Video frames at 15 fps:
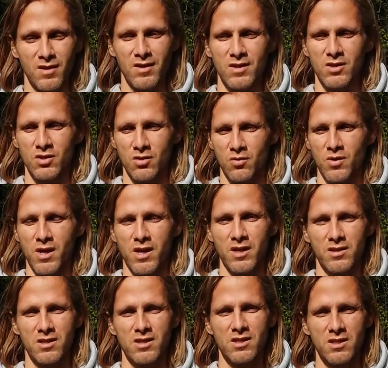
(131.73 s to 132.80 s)
So yeah,
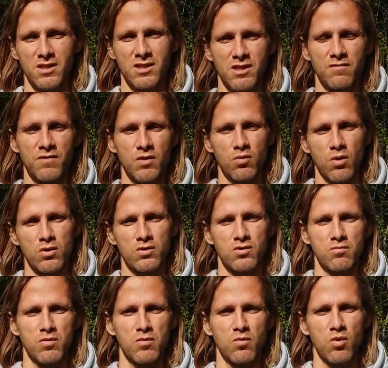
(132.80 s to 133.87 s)
this is if you want to
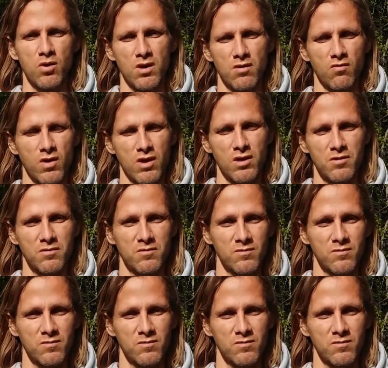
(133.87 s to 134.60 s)
be more aware